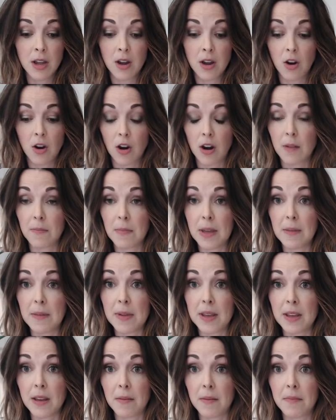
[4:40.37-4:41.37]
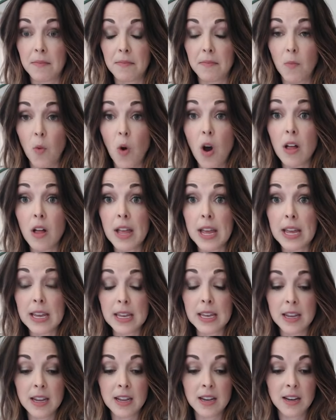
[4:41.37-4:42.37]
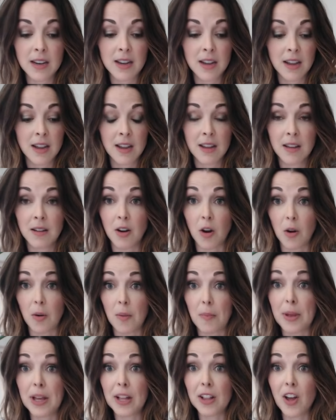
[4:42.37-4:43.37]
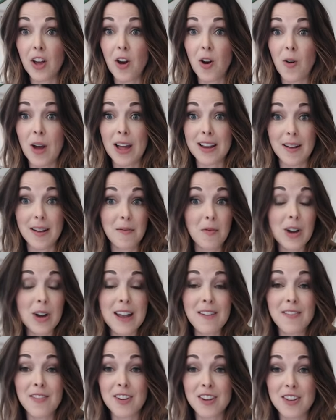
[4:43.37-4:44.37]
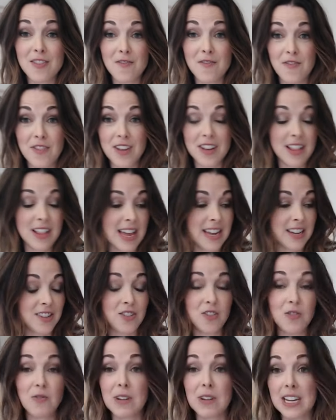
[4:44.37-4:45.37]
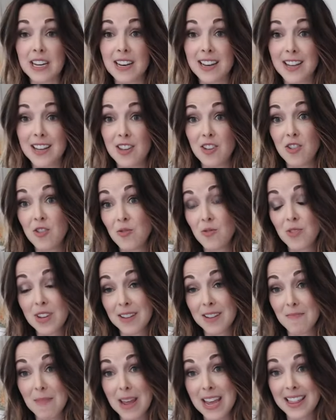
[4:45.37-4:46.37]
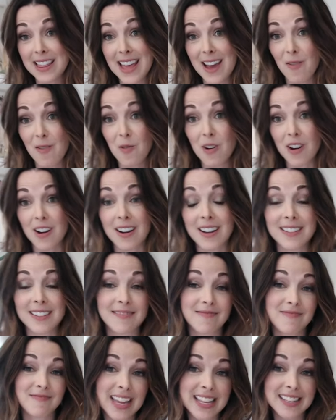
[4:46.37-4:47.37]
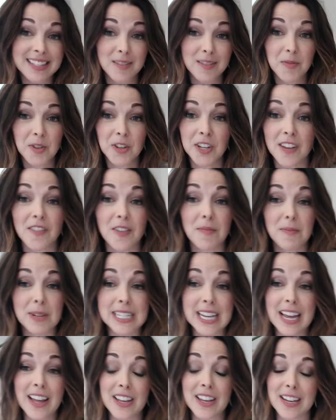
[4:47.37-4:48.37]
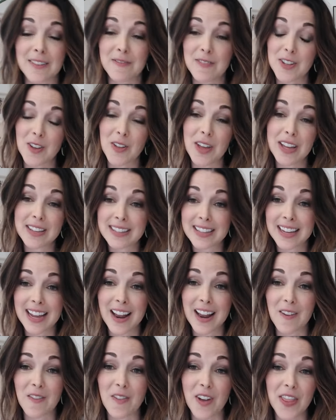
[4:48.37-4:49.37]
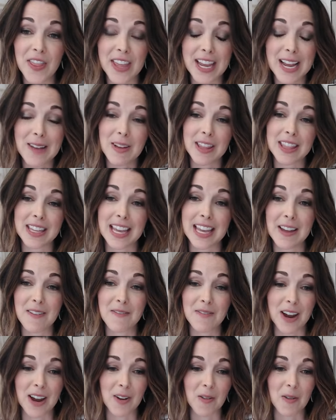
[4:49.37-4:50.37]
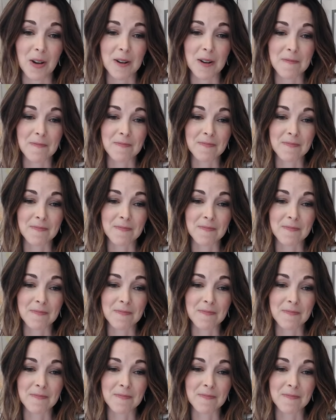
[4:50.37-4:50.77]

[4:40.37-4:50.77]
or maybe a wall hanging, or a pillow, and whatever you feel like doing, you can make that work, and that's the beauty of a medallion. So that's the kind of fun thing about the campfire quilt.